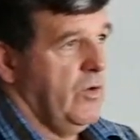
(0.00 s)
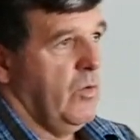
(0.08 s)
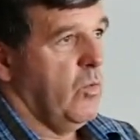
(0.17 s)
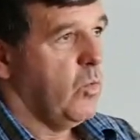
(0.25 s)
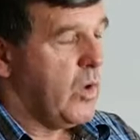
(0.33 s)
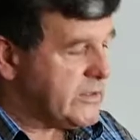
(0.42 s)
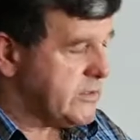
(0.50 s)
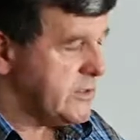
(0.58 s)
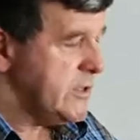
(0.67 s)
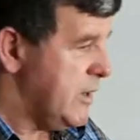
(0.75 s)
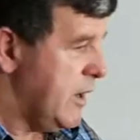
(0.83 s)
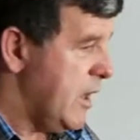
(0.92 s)
What
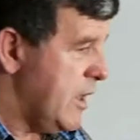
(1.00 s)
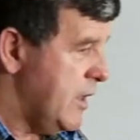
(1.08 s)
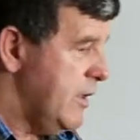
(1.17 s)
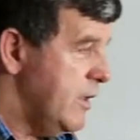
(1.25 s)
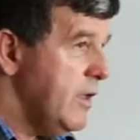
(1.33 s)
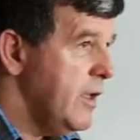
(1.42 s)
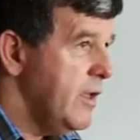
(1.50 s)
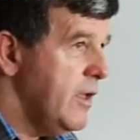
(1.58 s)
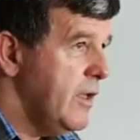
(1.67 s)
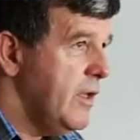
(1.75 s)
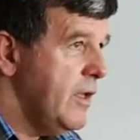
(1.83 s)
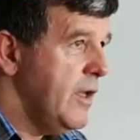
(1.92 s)
are
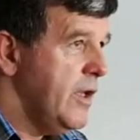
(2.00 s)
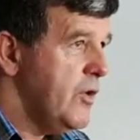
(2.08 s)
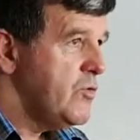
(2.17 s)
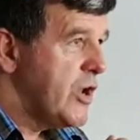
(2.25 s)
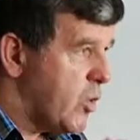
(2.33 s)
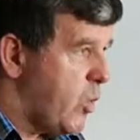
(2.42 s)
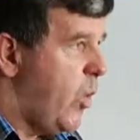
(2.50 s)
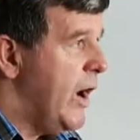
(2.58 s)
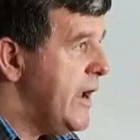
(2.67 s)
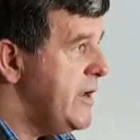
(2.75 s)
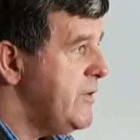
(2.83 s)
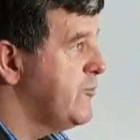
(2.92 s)

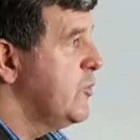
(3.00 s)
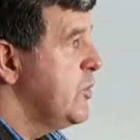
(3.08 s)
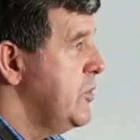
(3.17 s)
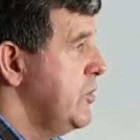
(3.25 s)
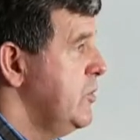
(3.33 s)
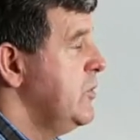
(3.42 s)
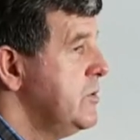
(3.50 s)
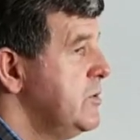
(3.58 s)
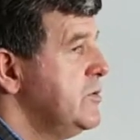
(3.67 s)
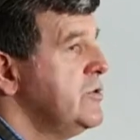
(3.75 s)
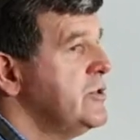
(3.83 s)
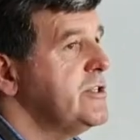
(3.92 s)
required for you
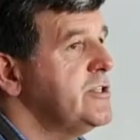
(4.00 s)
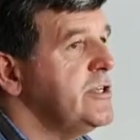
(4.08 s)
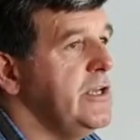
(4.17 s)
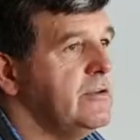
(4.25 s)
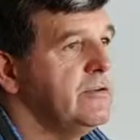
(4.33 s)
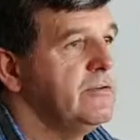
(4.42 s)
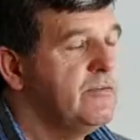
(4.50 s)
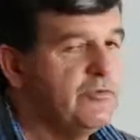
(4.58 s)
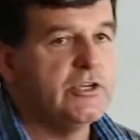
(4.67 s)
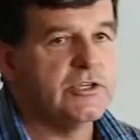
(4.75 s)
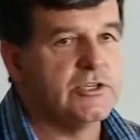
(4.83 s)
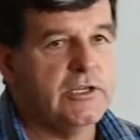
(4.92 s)
to succeed?
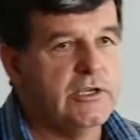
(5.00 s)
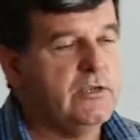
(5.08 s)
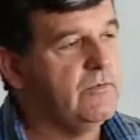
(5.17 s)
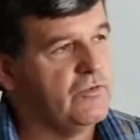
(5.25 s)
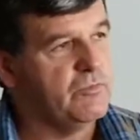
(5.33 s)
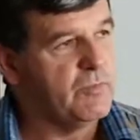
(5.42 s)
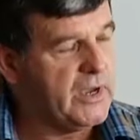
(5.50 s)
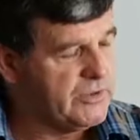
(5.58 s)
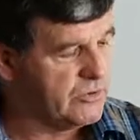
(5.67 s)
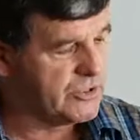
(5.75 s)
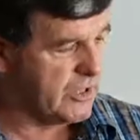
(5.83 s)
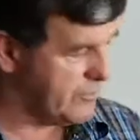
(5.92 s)
Firstly, if you've made
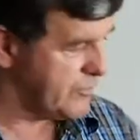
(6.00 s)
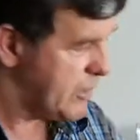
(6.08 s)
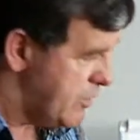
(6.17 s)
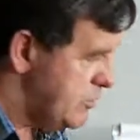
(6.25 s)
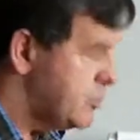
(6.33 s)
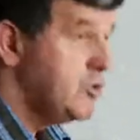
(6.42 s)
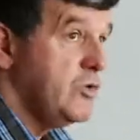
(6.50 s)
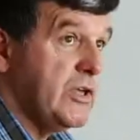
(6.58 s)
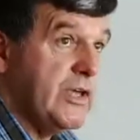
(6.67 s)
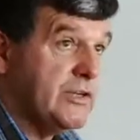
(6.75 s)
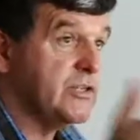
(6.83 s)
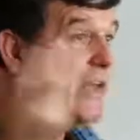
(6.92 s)
yourself known to the
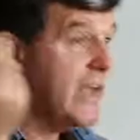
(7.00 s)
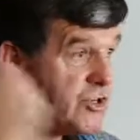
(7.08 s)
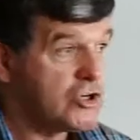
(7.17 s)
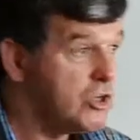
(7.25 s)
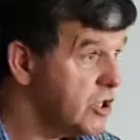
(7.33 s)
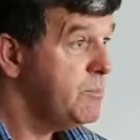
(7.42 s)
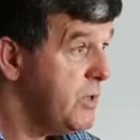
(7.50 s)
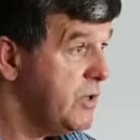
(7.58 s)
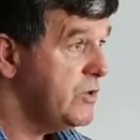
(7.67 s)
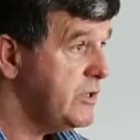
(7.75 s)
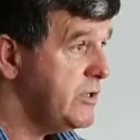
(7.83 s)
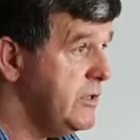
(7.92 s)
international
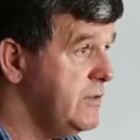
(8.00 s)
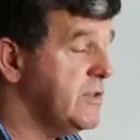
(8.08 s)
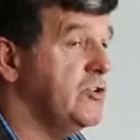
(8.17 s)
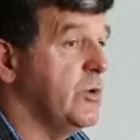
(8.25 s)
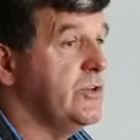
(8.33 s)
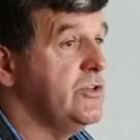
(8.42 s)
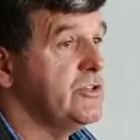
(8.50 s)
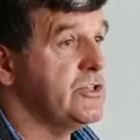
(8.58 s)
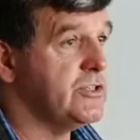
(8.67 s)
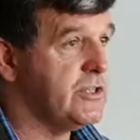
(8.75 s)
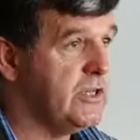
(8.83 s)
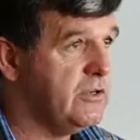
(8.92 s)
community that you want to
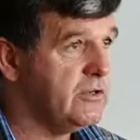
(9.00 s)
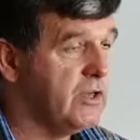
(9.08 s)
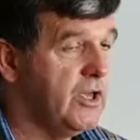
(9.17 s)
succeed,